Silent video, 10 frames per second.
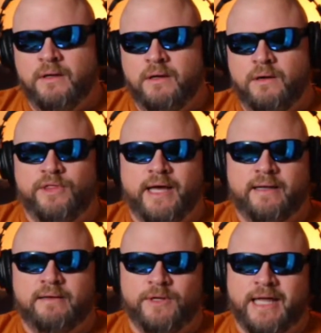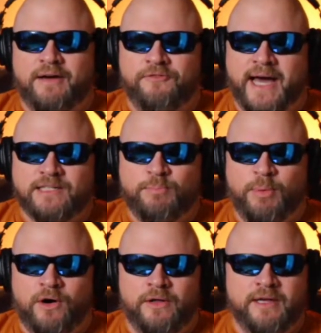with that
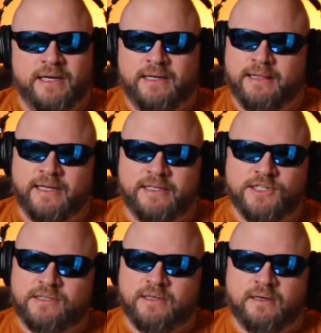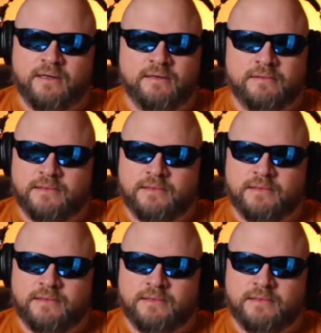fastball and then just the